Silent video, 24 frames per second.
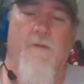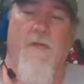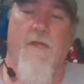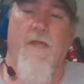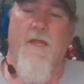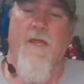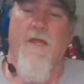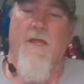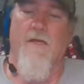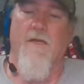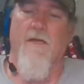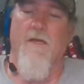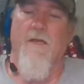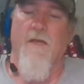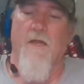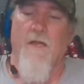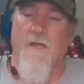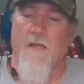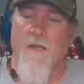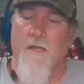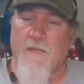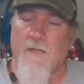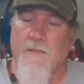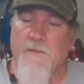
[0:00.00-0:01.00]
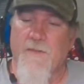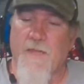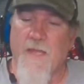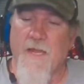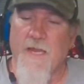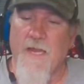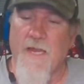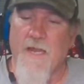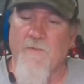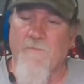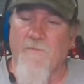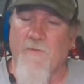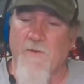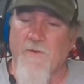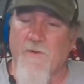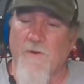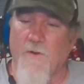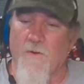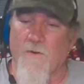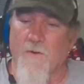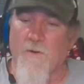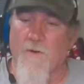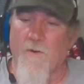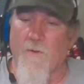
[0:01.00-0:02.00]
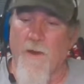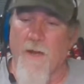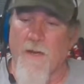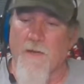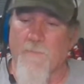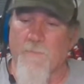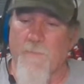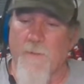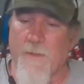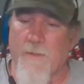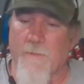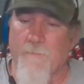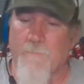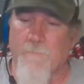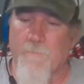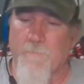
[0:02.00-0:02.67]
And they even don't correct me.